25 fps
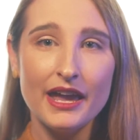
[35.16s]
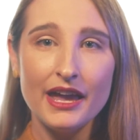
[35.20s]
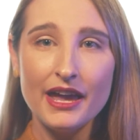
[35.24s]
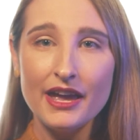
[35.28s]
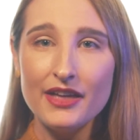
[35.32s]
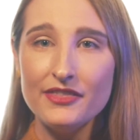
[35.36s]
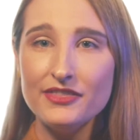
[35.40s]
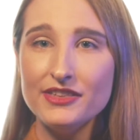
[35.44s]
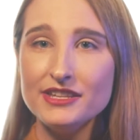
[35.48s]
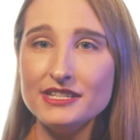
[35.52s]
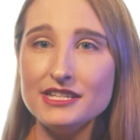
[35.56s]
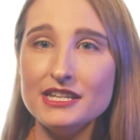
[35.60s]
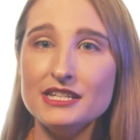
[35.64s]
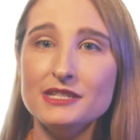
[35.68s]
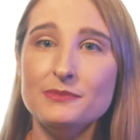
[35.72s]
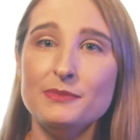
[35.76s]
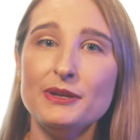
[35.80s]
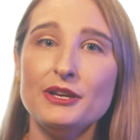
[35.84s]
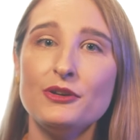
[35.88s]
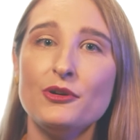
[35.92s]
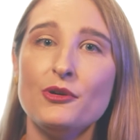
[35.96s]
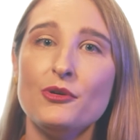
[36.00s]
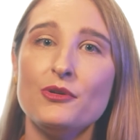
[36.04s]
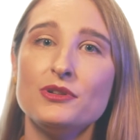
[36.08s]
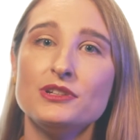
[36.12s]
This is
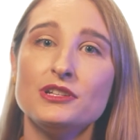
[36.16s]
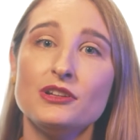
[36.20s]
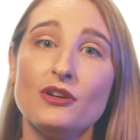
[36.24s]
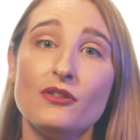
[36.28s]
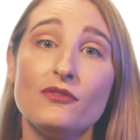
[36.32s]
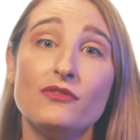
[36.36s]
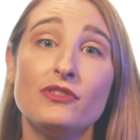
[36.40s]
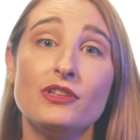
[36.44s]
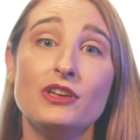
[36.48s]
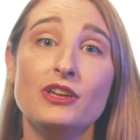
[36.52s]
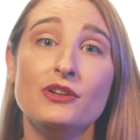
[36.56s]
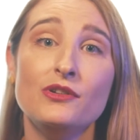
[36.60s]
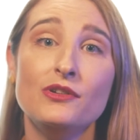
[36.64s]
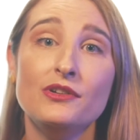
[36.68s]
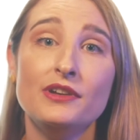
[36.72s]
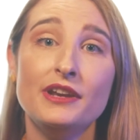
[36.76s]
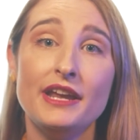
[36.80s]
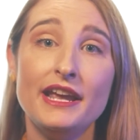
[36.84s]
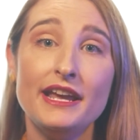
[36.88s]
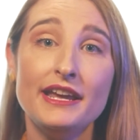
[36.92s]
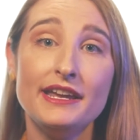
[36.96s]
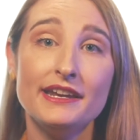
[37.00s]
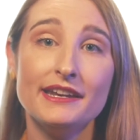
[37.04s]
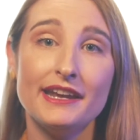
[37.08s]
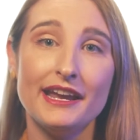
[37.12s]
because of the
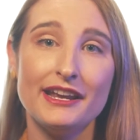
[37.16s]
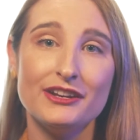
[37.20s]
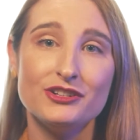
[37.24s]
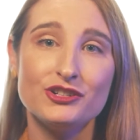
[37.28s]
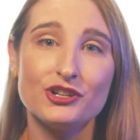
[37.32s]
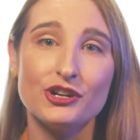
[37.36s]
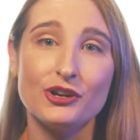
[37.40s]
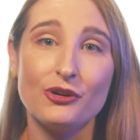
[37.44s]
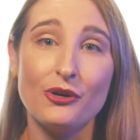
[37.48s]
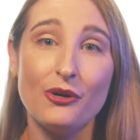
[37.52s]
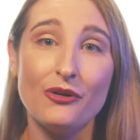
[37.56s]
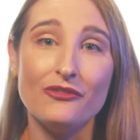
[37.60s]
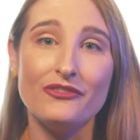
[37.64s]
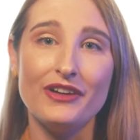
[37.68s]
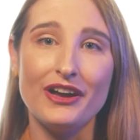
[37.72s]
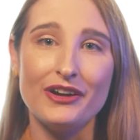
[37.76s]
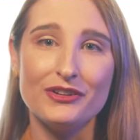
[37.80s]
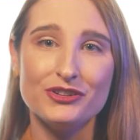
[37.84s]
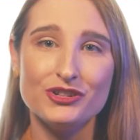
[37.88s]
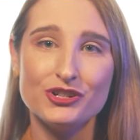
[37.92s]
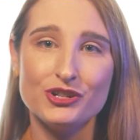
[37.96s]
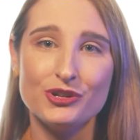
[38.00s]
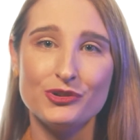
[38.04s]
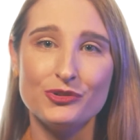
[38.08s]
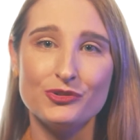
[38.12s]
unique nature of our
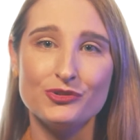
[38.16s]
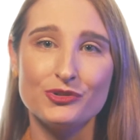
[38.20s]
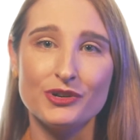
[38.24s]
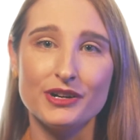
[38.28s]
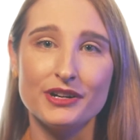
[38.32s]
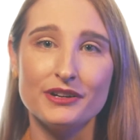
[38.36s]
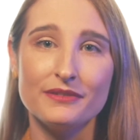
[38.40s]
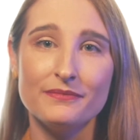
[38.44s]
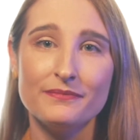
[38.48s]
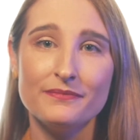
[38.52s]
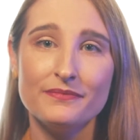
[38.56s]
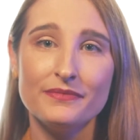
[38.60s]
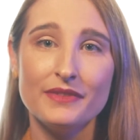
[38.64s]
children